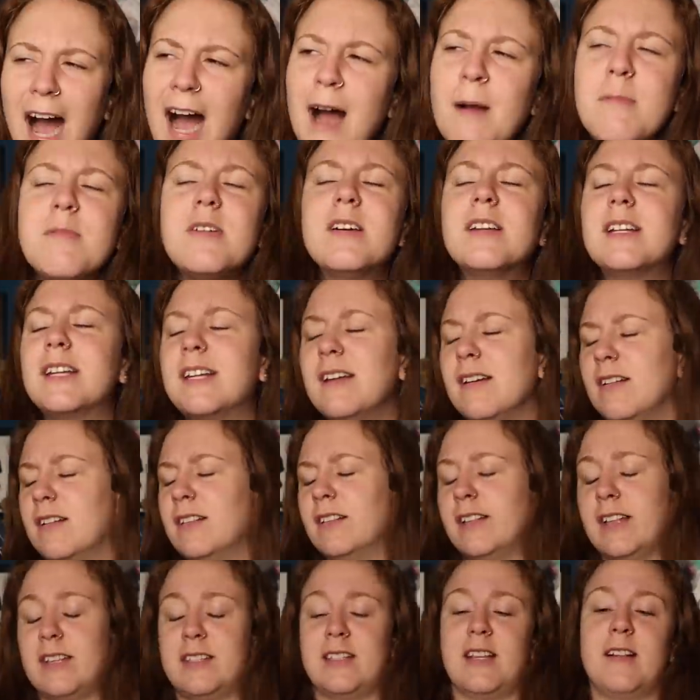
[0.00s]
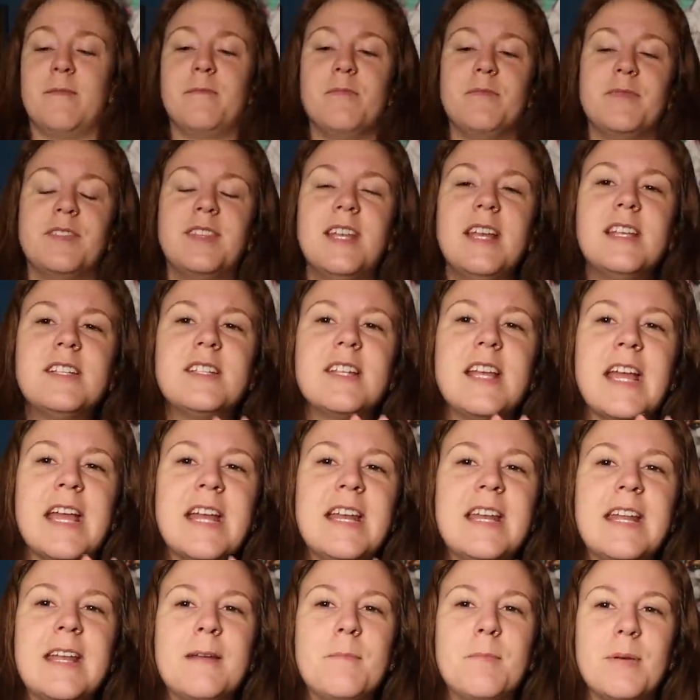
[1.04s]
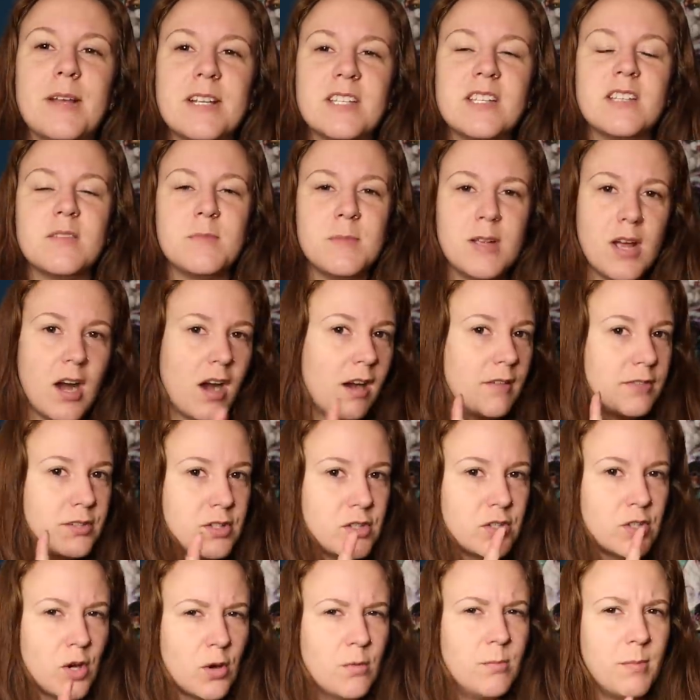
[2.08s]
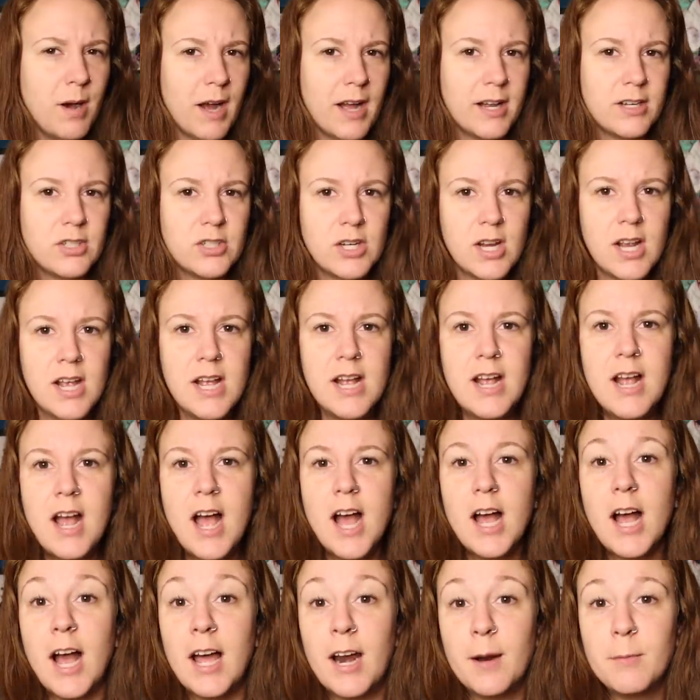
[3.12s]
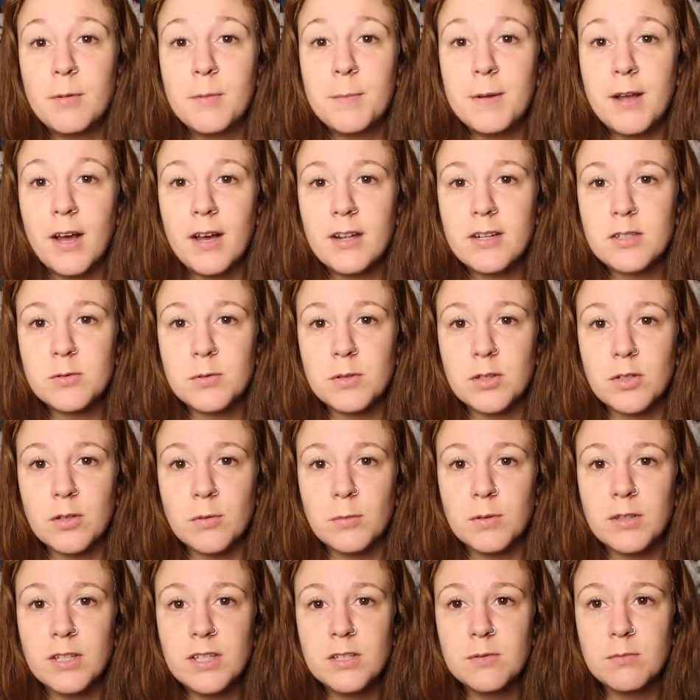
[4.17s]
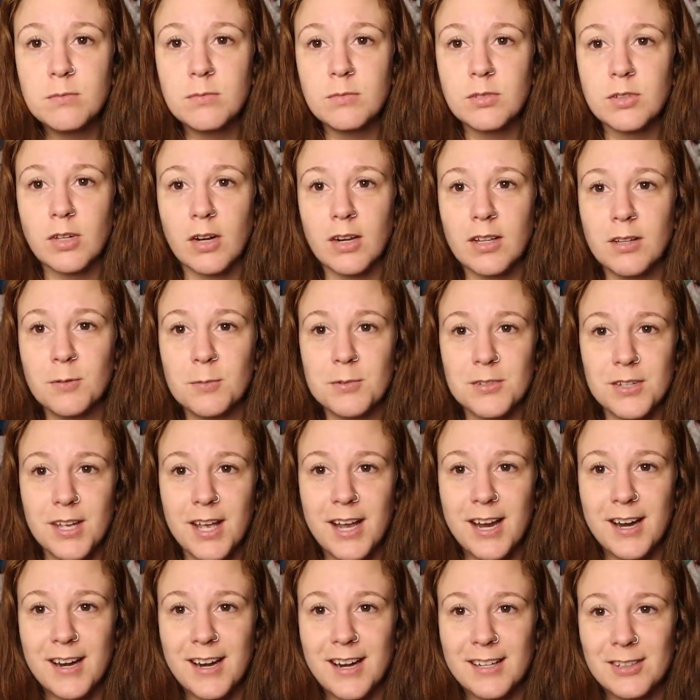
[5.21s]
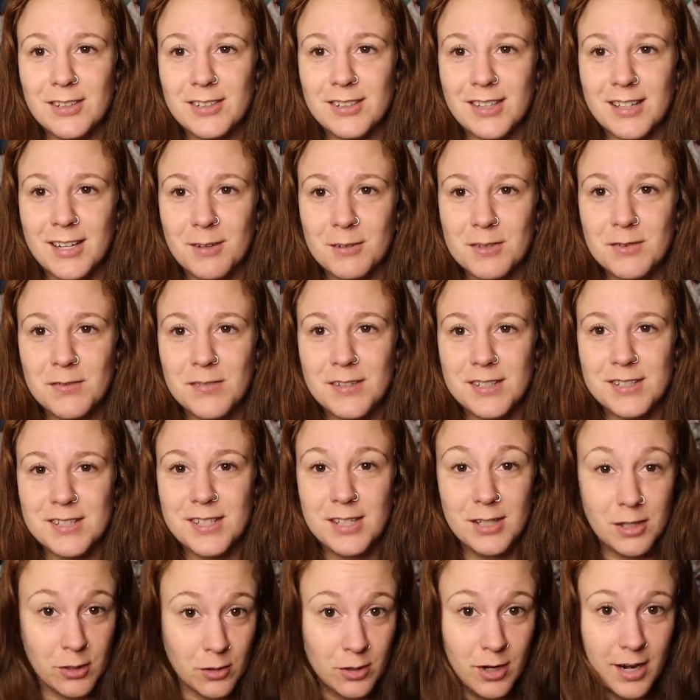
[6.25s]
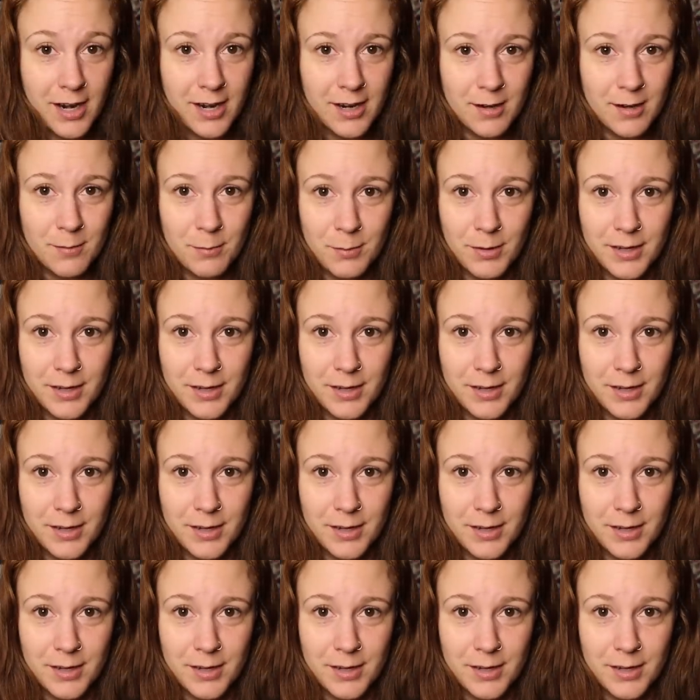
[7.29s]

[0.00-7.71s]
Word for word: I'm gonna get, listen, this ending pisses me off so much and I'm gonna be honest with you, when this, sorry, there was a hair, I looked like I was fixing your hair,